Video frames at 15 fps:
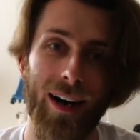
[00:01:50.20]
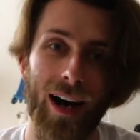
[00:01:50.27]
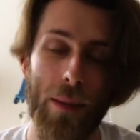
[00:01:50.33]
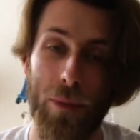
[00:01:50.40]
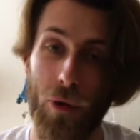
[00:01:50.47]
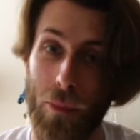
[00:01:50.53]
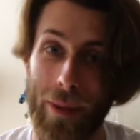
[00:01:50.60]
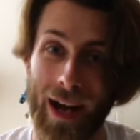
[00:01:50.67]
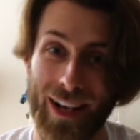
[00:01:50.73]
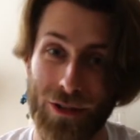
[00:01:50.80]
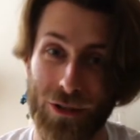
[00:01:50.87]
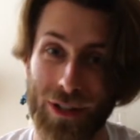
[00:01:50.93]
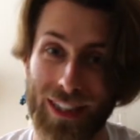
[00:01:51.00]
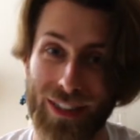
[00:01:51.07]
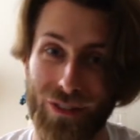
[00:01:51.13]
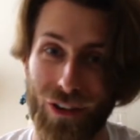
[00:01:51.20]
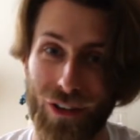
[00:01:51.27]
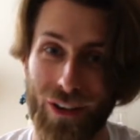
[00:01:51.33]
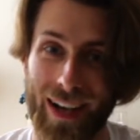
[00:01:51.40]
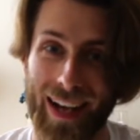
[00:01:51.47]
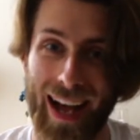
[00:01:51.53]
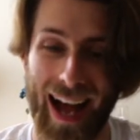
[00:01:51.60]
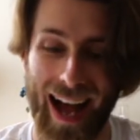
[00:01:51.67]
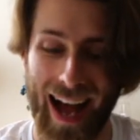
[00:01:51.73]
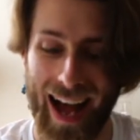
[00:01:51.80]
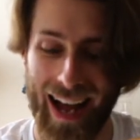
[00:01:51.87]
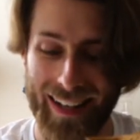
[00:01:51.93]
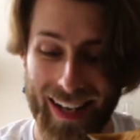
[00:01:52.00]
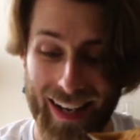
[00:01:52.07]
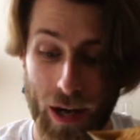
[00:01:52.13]
I bought batteries for it,
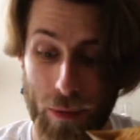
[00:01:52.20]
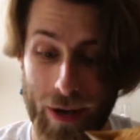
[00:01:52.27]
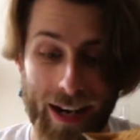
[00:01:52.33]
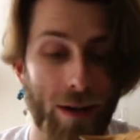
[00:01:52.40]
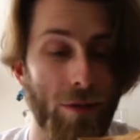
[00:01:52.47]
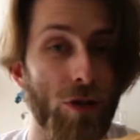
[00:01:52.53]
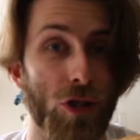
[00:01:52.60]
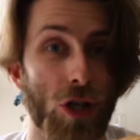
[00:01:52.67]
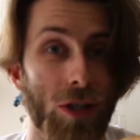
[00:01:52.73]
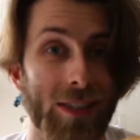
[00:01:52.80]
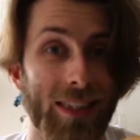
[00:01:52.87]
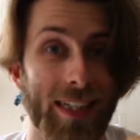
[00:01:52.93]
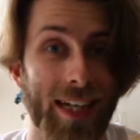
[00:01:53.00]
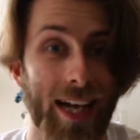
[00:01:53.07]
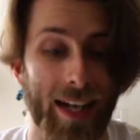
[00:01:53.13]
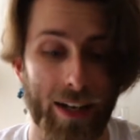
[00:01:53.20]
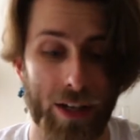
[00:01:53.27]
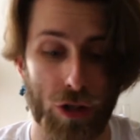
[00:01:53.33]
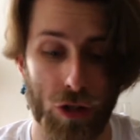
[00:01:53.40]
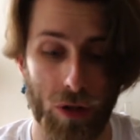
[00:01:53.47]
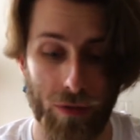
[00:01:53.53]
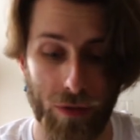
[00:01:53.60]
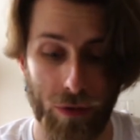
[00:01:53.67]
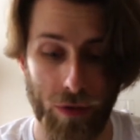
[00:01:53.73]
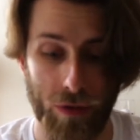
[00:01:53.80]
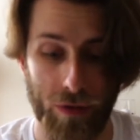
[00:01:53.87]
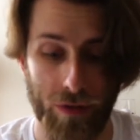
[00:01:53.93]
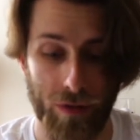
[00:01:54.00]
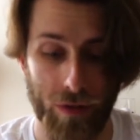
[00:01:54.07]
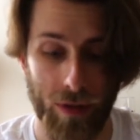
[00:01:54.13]
and then I went out and shot it, and I shot
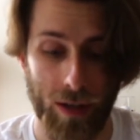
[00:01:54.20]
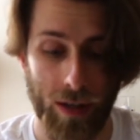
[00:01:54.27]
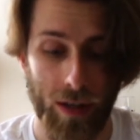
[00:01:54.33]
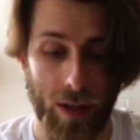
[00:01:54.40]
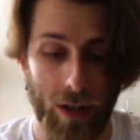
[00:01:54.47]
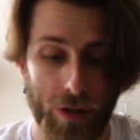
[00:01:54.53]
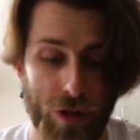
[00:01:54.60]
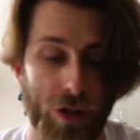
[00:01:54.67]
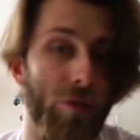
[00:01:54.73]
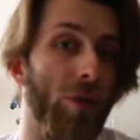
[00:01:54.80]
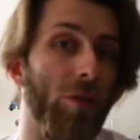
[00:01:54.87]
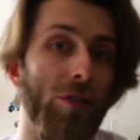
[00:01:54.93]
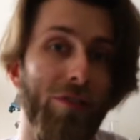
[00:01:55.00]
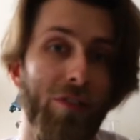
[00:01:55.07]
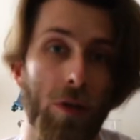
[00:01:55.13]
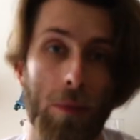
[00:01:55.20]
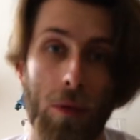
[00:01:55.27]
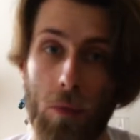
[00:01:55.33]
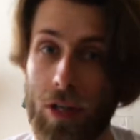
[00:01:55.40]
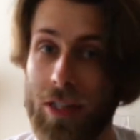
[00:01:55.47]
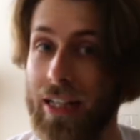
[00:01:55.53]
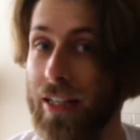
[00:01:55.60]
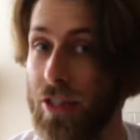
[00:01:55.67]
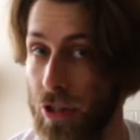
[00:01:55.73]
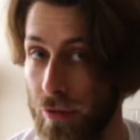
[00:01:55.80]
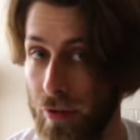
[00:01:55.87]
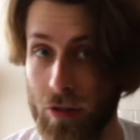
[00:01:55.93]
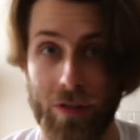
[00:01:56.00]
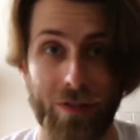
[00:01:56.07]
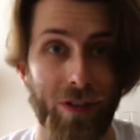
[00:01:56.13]
through 2 reels of film on one day, 2
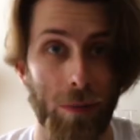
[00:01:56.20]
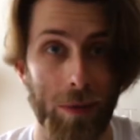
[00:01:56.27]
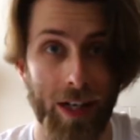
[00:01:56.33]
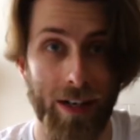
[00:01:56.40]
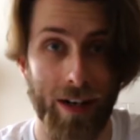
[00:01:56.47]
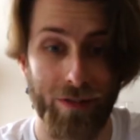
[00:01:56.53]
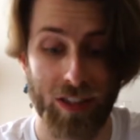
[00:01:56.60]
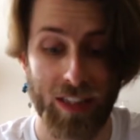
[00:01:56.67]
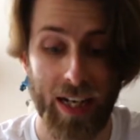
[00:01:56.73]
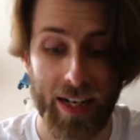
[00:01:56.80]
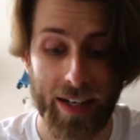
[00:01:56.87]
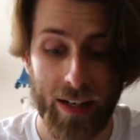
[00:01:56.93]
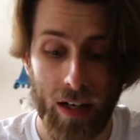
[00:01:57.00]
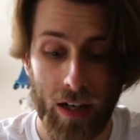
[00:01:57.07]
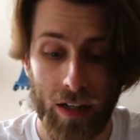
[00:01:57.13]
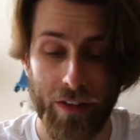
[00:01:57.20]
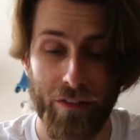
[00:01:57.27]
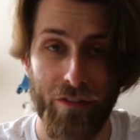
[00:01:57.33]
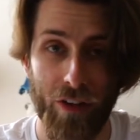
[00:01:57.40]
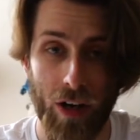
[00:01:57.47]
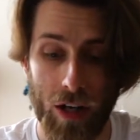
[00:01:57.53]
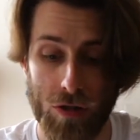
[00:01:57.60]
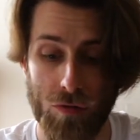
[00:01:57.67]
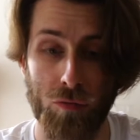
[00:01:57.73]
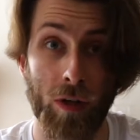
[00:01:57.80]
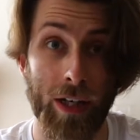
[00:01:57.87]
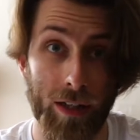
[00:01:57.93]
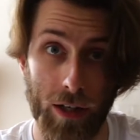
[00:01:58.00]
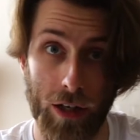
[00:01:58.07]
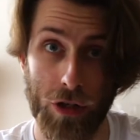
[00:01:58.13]
reels of film on another day. The first
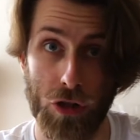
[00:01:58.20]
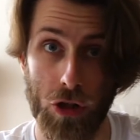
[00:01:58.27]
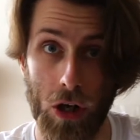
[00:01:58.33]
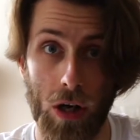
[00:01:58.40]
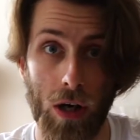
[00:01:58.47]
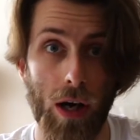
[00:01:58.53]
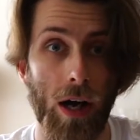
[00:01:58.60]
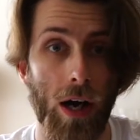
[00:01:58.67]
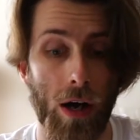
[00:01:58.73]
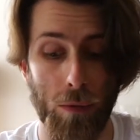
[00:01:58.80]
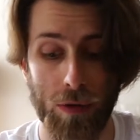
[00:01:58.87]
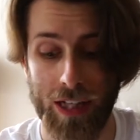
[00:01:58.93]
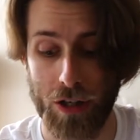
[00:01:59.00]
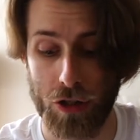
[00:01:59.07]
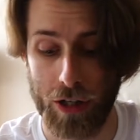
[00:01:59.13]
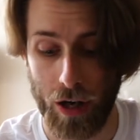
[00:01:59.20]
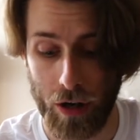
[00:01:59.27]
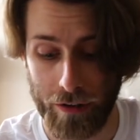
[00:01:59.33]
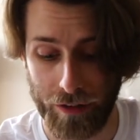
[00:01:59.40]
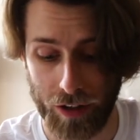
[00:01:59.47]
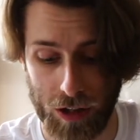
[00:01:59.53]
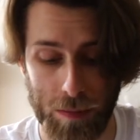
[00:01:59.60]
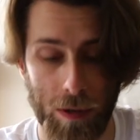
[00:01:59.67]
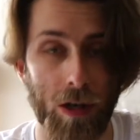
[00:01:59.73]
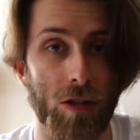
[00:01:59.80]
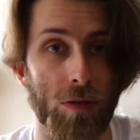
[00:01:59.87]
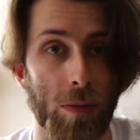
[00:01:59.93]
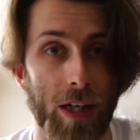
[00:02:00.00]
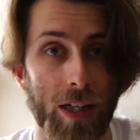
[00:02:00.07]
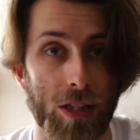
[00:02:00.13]
reel I shot was actually
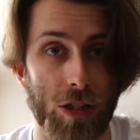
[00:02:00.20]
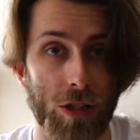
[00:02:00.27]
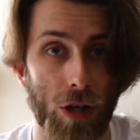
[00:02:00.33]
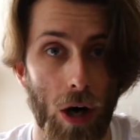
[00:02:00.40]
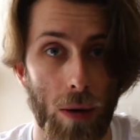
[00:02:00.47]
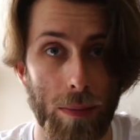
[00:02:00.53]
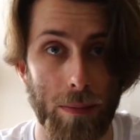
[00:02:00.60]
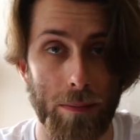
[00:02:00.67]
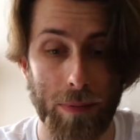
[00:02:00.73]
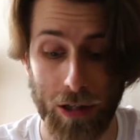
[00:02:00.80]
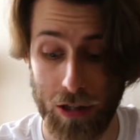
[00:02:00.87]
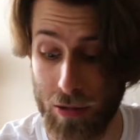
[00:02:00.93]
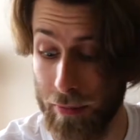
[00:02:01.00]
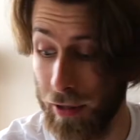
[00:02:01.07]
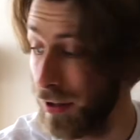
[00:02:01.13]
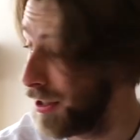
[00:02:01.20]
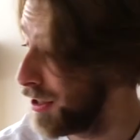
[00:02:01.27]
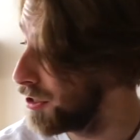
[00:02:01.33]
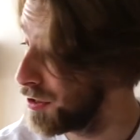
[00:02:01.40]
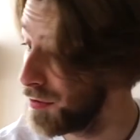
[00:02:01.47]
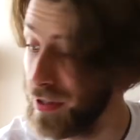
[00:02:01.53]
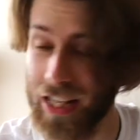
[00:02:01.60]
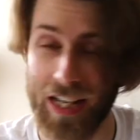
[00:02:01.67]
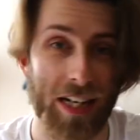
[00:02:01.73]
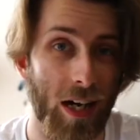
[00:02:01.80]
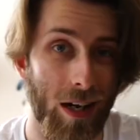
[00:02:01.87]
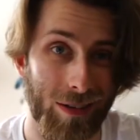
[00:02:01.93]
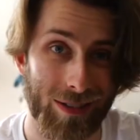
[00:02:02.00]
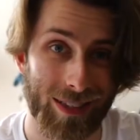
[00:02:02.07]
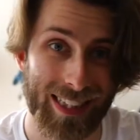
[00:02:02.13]
overexposed by a stop, but to be honest, you
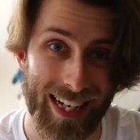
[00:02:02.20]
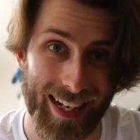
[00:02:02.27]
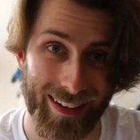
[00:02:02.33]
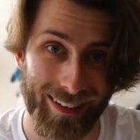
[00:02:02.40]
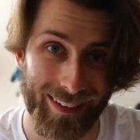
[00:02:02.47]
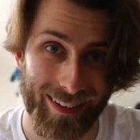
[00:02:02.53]
can't tell.